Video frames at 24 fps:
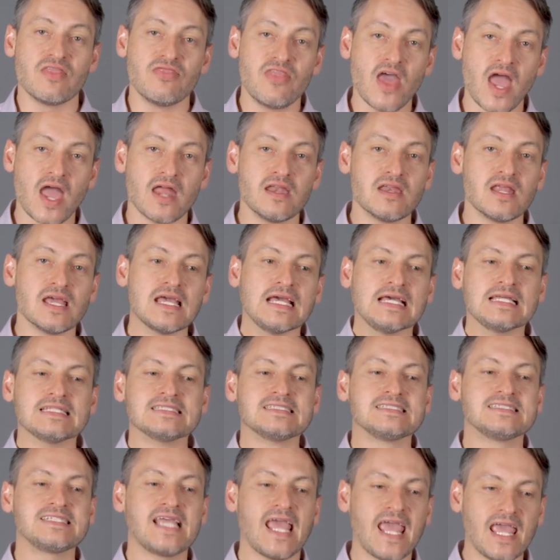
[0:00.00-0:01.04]
Then,
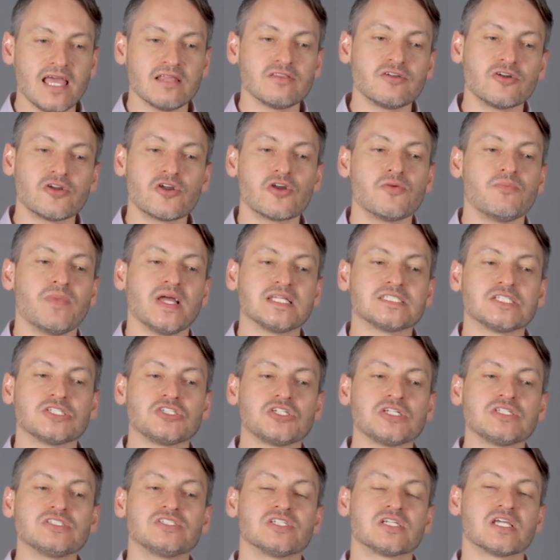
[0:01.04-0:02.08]
tailor your
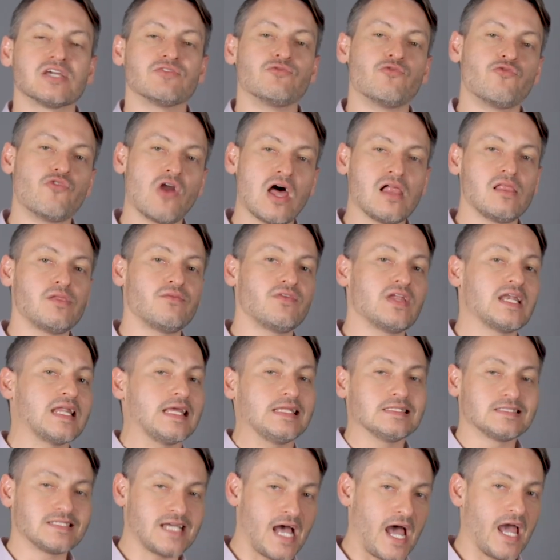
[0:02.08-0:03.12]
messaging to give relevant
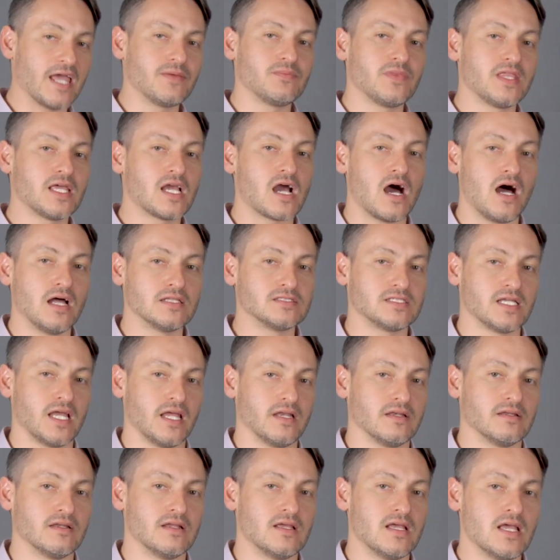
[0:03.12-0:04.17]
and timely
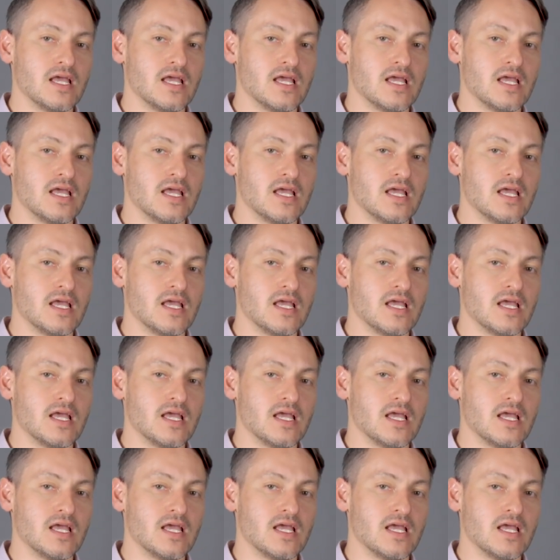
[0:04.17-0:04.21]
content.